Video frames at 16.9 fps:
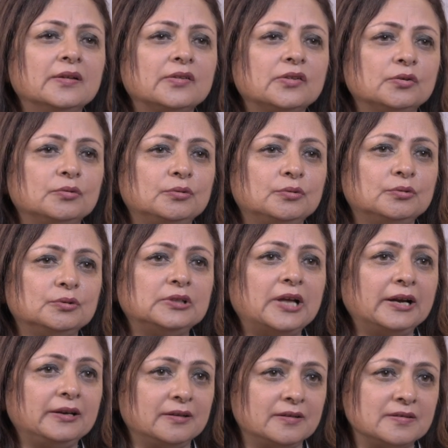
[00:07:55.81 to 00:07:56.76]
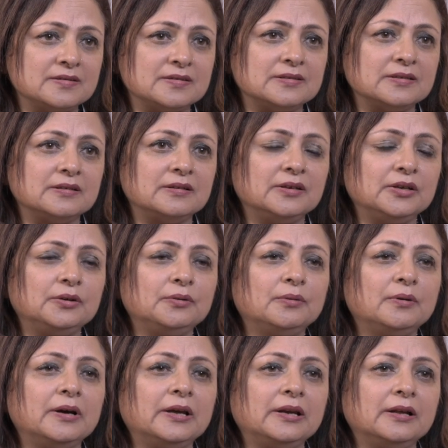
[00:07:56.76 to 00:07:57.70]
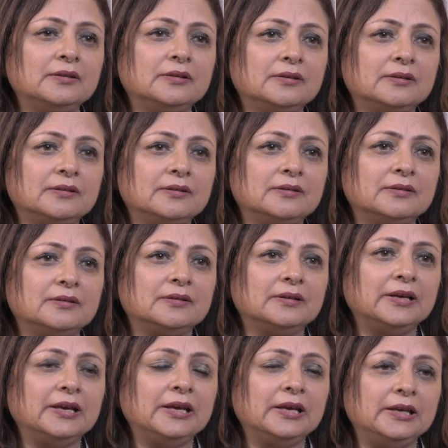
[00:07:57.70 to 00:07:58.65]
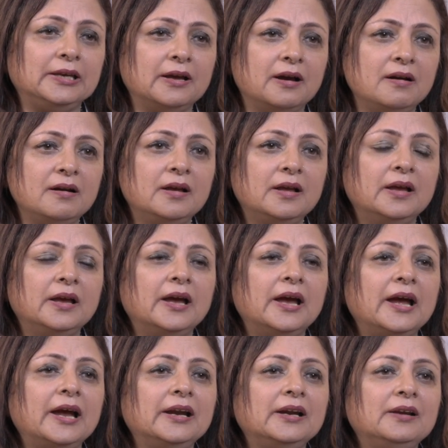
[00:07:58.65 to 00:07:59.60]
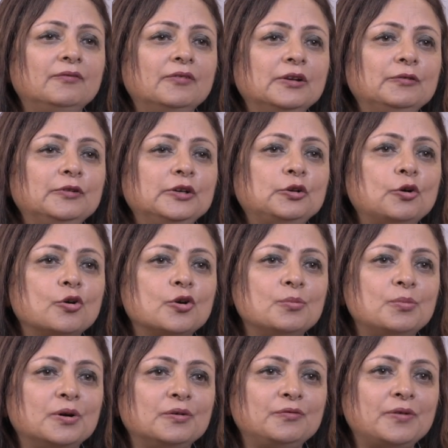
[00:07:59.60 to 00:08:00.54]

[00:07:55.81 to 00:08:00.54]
So that is another area. And when we talk about